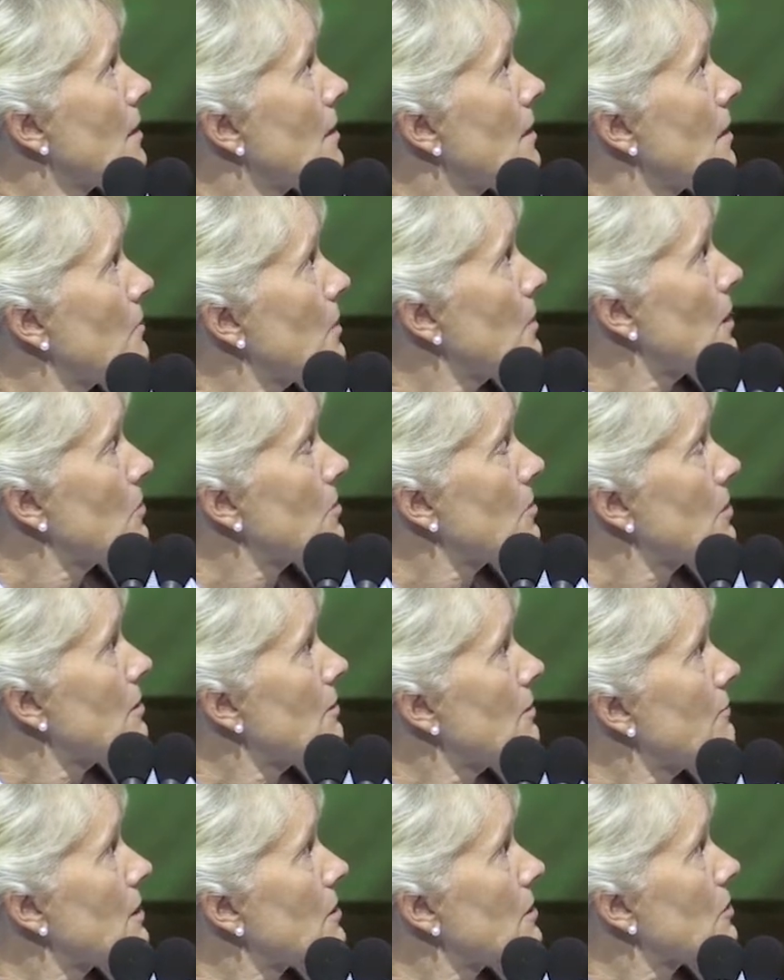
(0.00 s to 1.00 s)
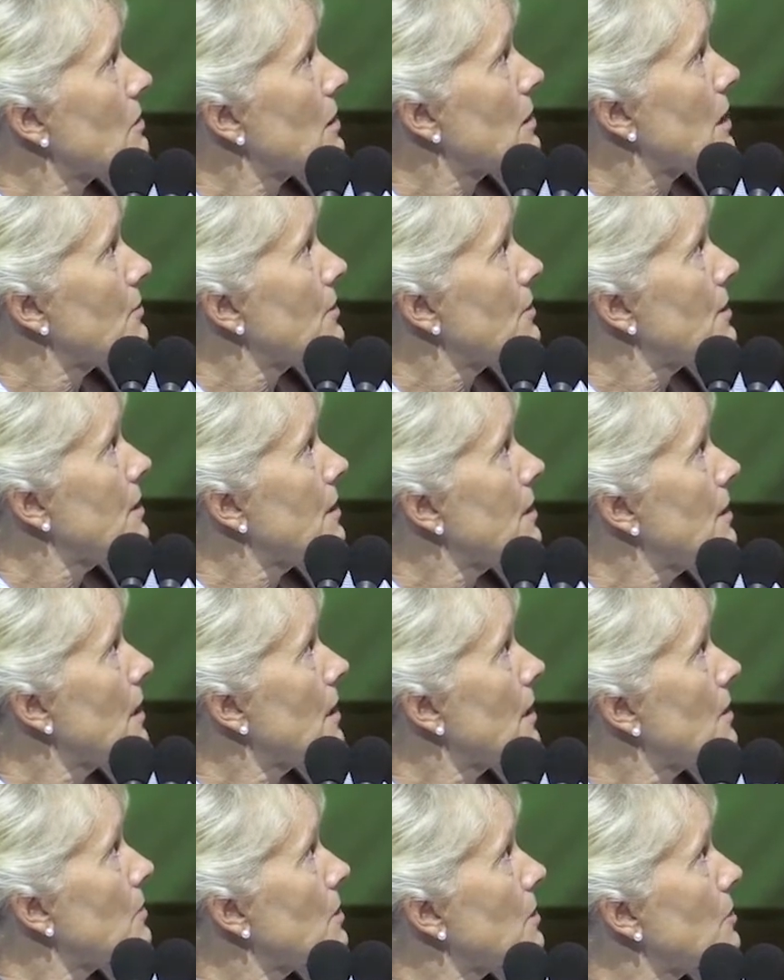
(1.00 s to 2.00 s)
Then we looked at the vascularity,
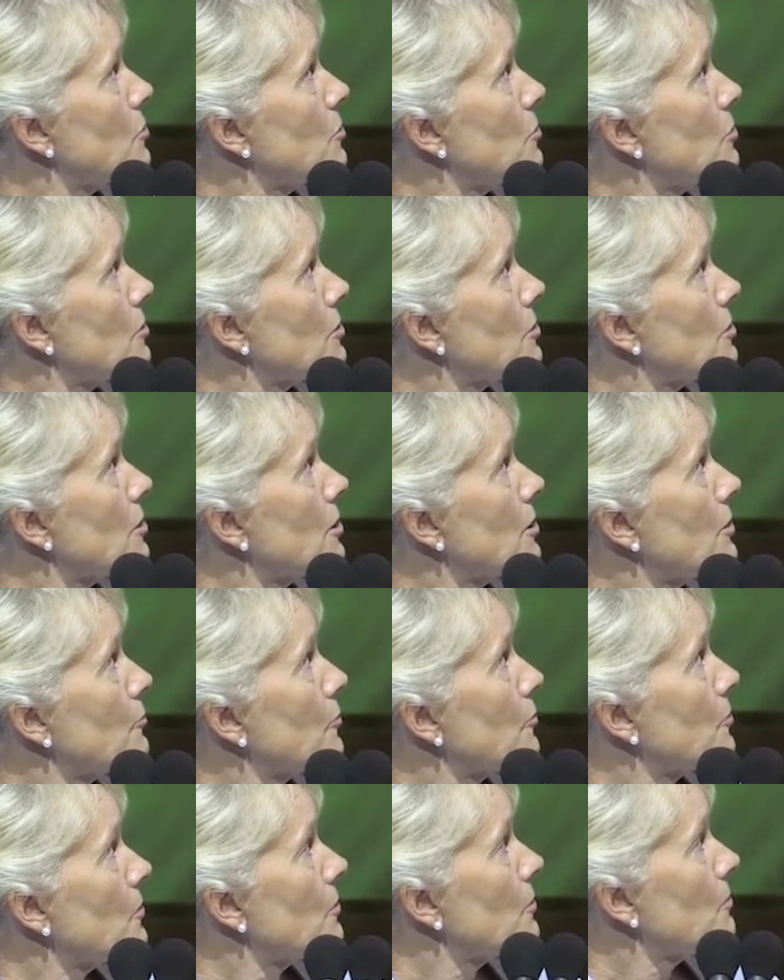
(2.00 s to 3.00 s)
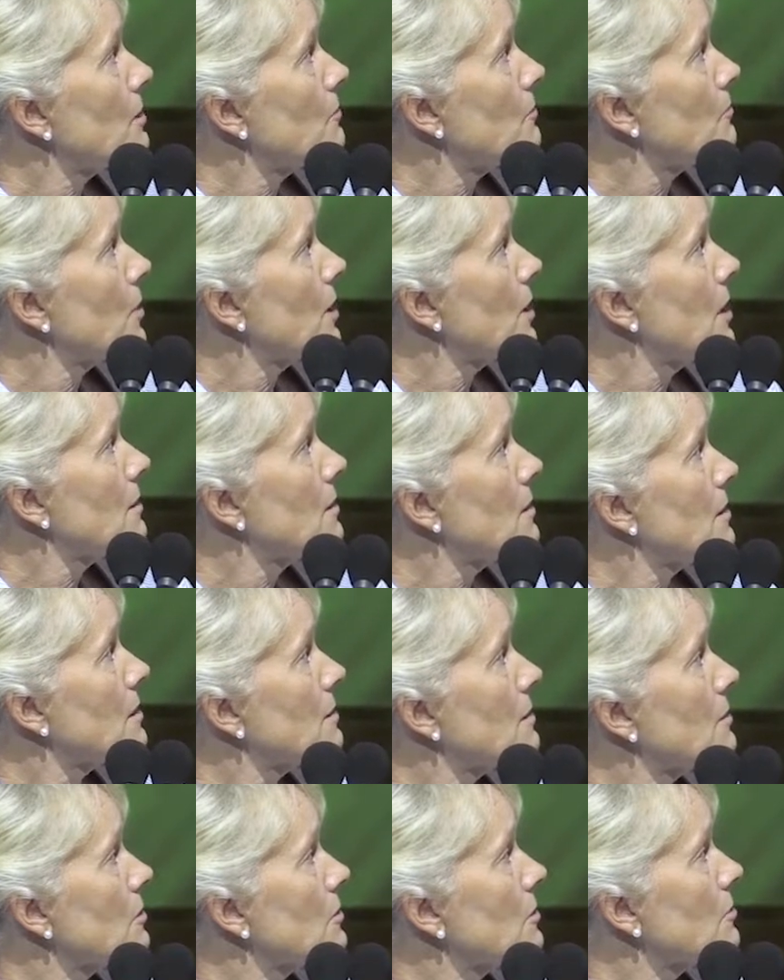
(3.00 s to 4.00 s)
and we took from the membrane
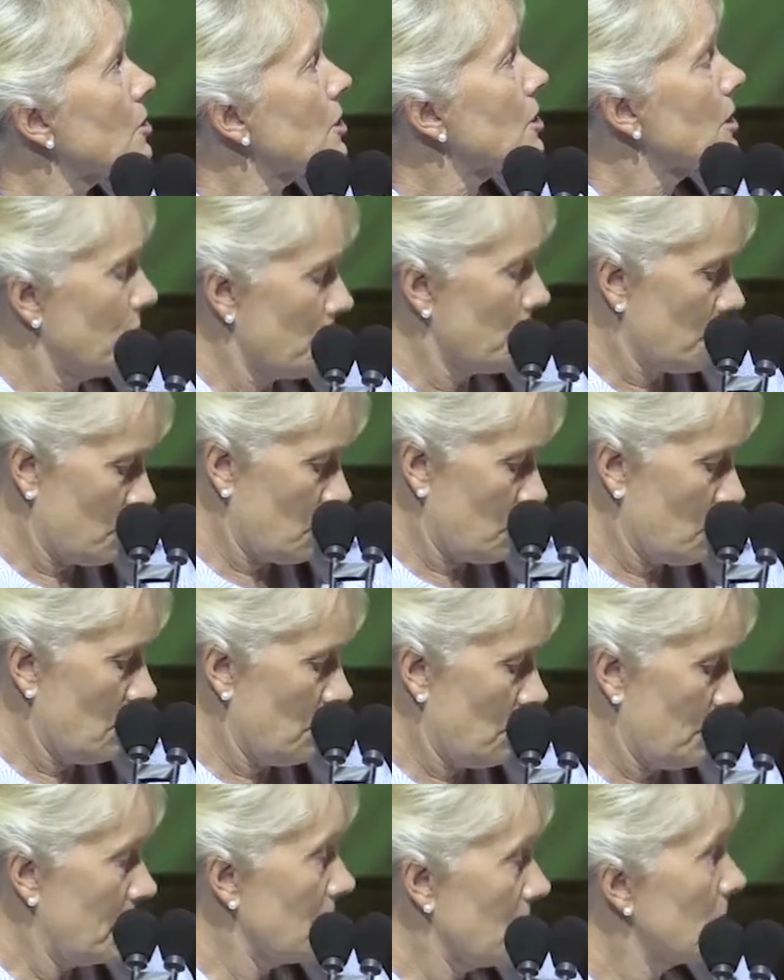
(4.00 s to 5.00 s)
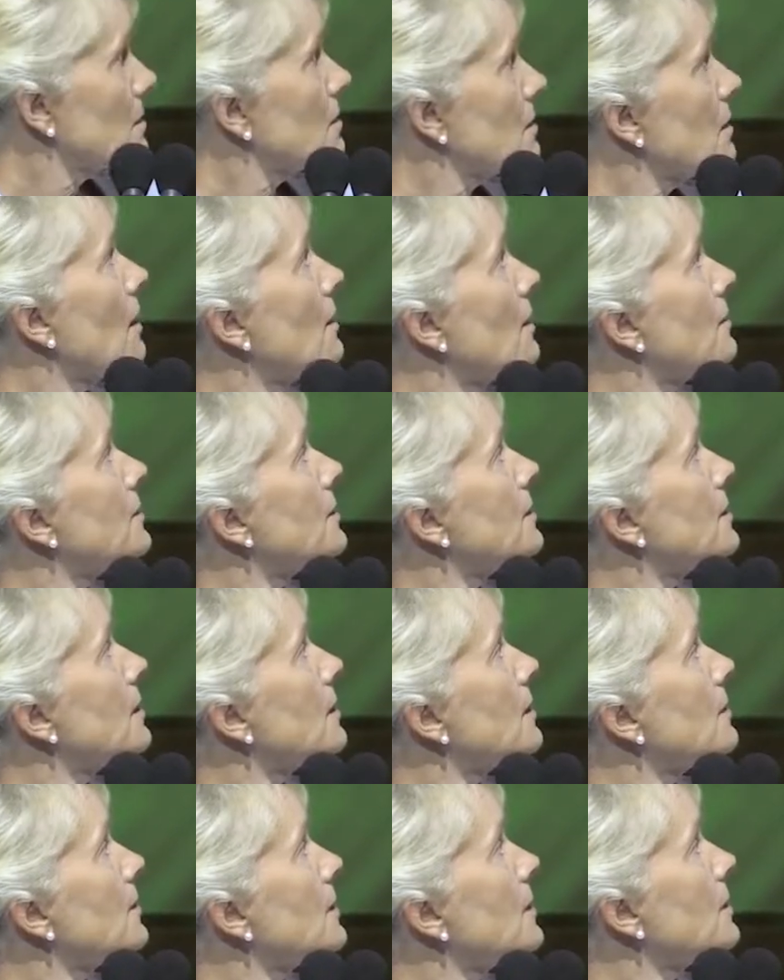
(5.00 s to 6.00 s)
histology from all these, and
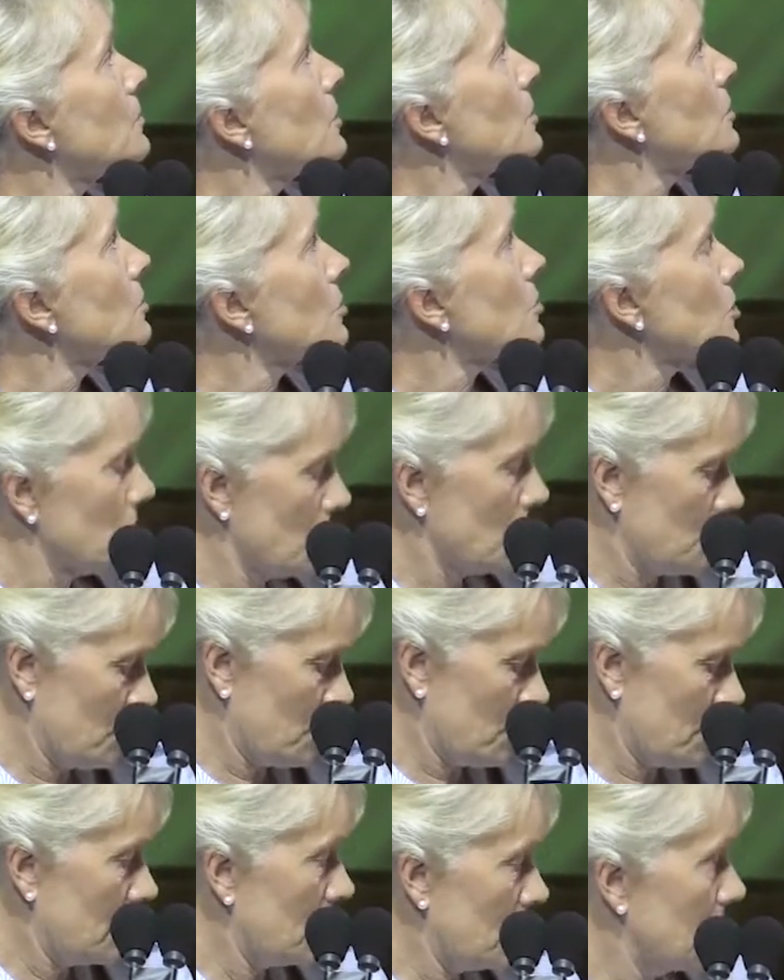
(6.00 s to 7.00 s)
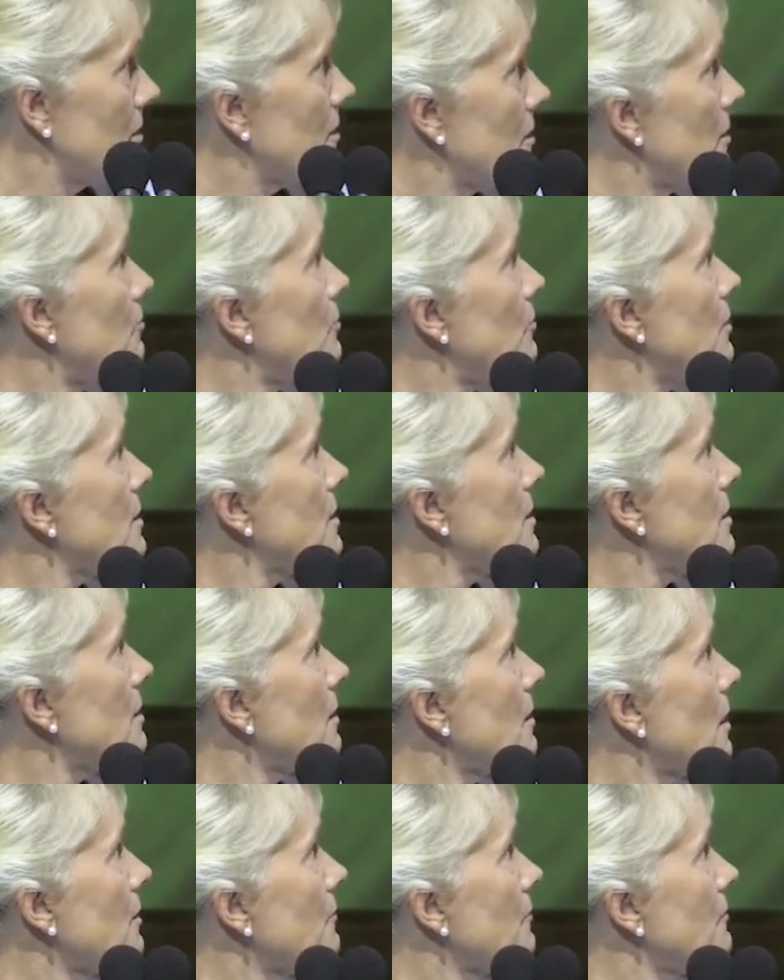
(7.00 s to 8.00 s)
then we also did
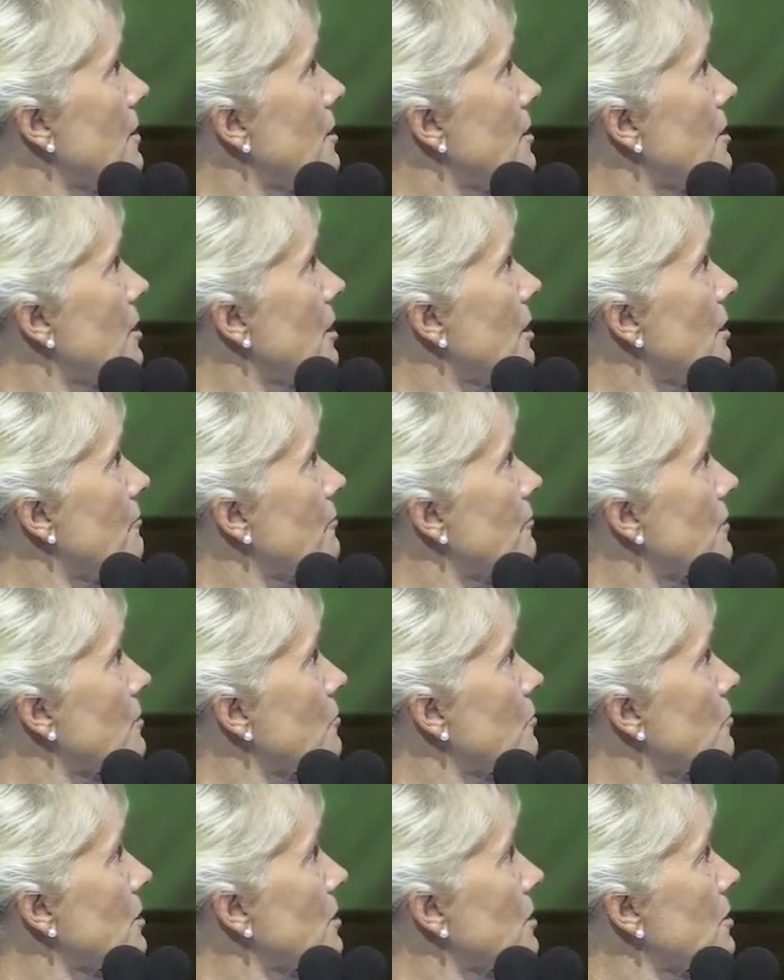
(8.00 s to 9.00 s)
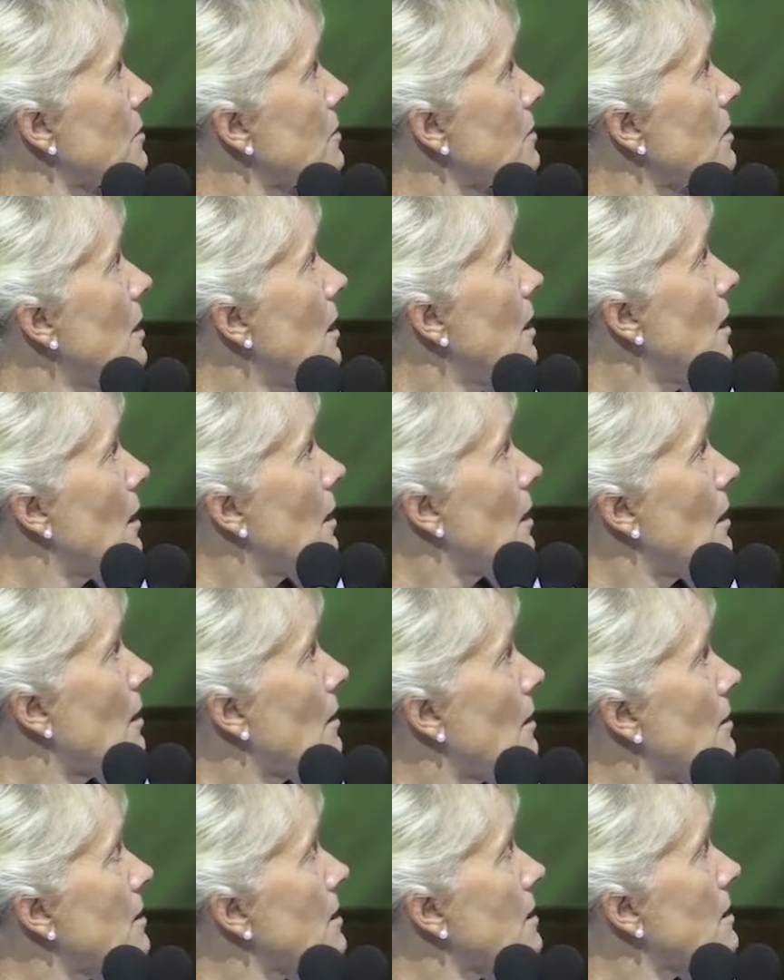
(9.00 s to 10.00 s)
PCR VEGF expression
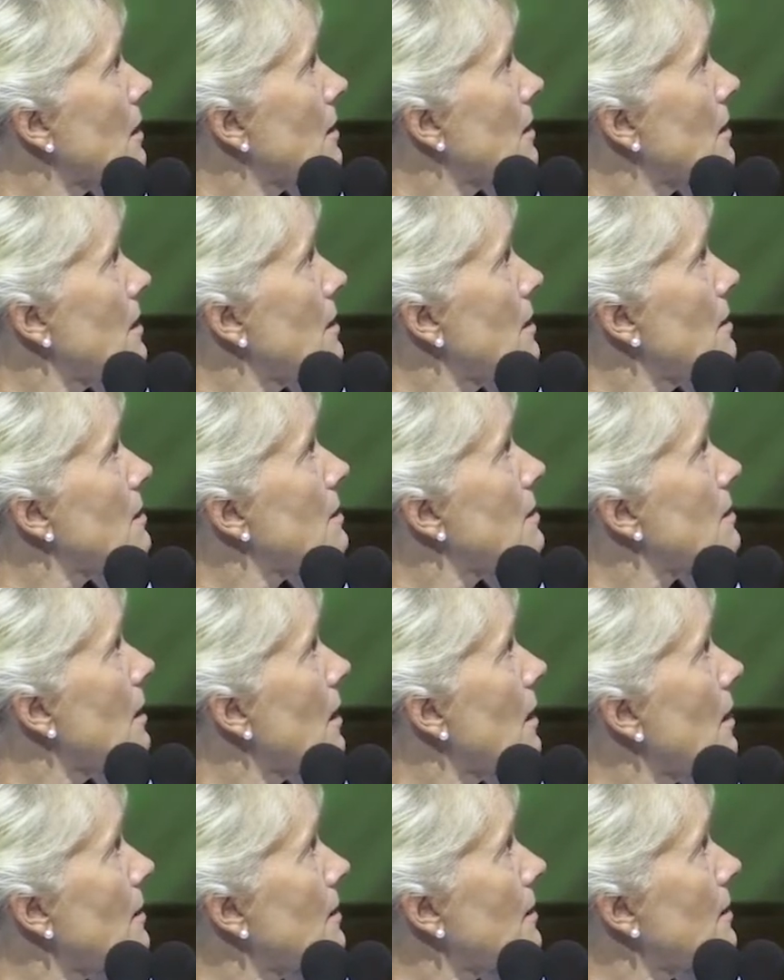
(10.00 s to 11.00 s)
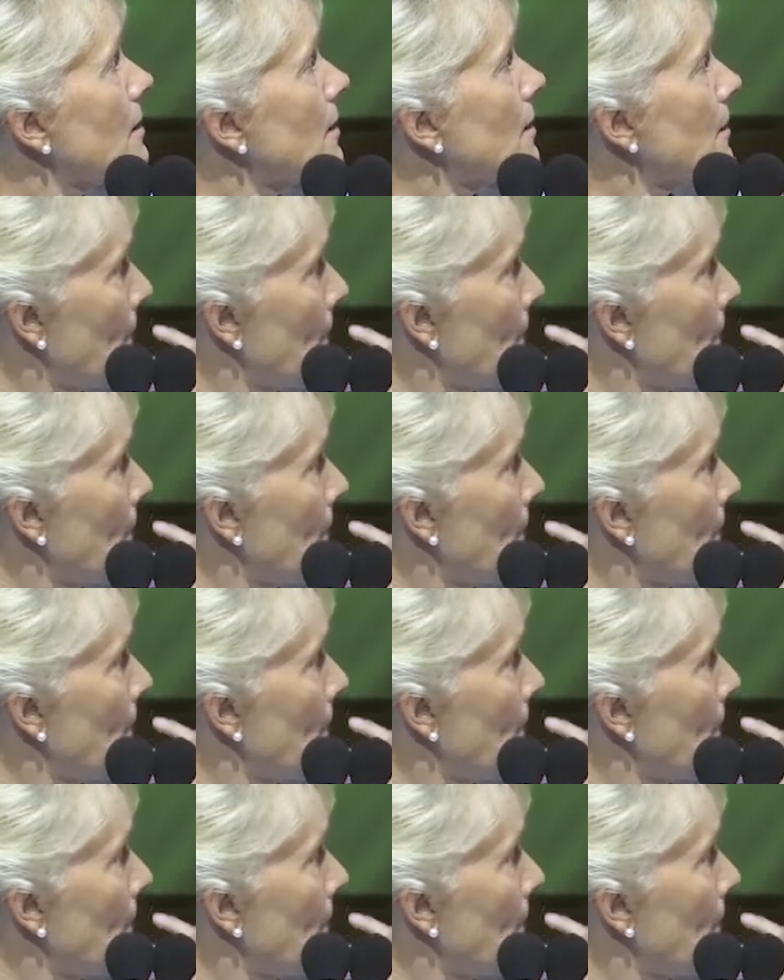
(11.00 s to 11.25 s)
studies, and